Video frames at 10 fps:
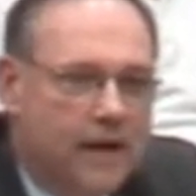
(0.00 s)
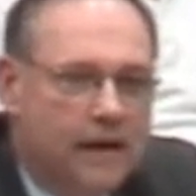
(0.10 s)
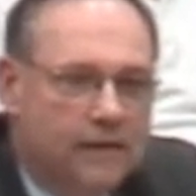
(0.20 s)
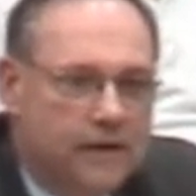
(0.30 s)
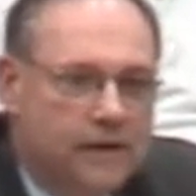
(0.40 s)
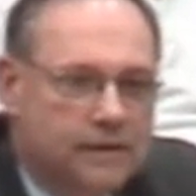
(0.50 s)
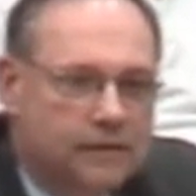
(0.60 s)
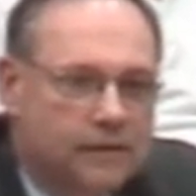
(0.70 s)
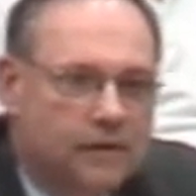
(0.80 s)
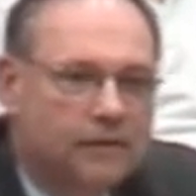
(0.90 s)
5 years.
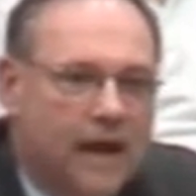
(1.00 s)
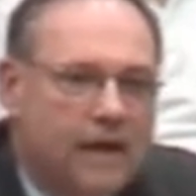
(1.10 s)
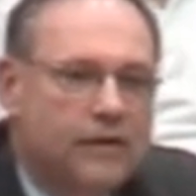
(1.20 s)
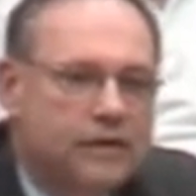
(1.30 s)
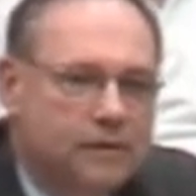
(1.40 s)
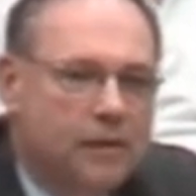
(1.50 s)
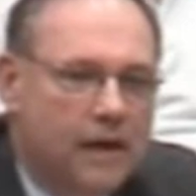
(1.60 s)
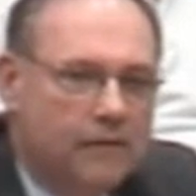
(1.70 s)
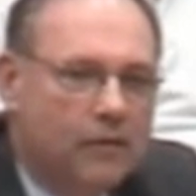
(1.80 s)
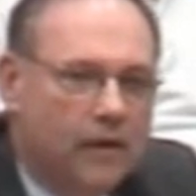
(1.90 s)
It took 5 years to
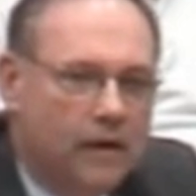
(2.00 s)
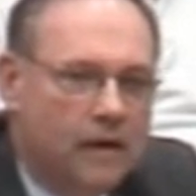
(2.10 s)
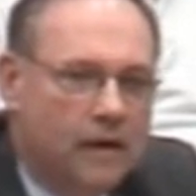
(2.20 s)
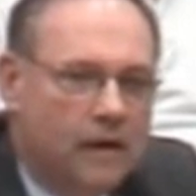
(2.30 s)
pay for it,